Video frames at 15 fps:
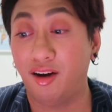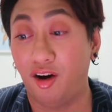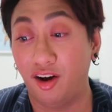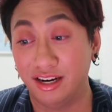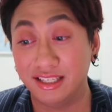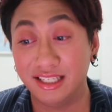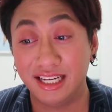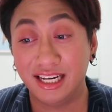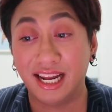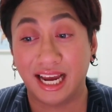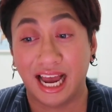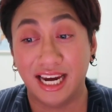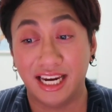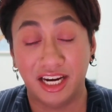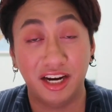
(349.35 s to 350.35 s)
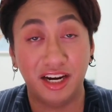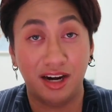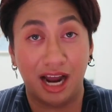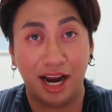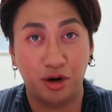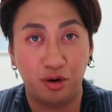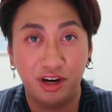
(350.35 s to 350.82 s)
honestly like I
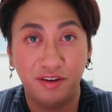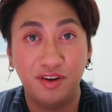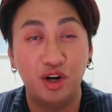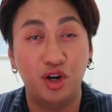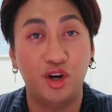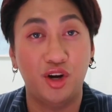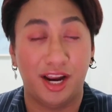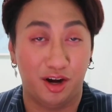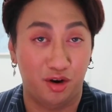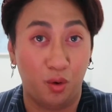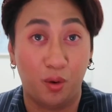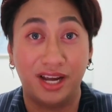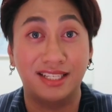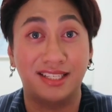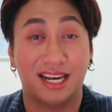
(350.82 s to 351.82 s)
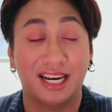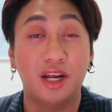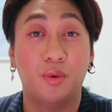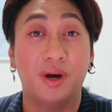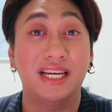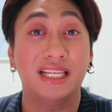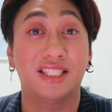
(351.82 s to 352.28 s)
didn't I don't even know exactly
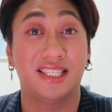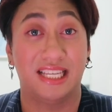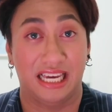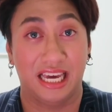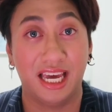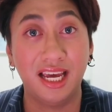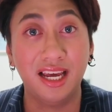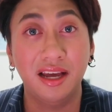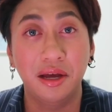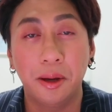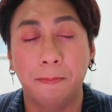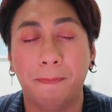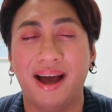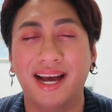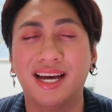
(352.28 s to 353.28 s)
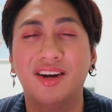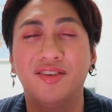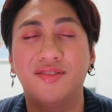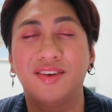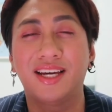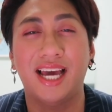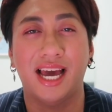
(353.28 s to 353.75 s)
what he's singing but I kind
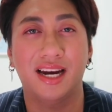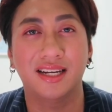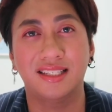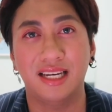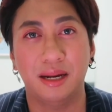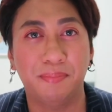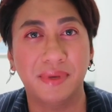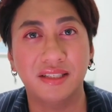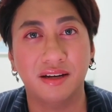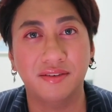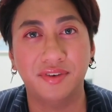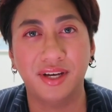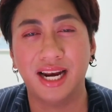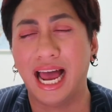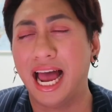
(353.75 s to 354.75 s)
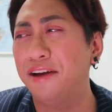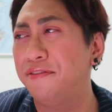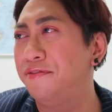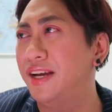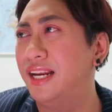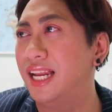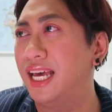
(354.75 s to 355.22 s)
of get snippets of it like I
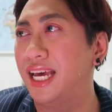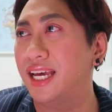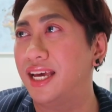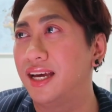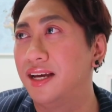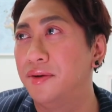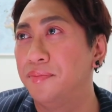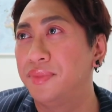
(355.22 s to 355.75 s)
feel like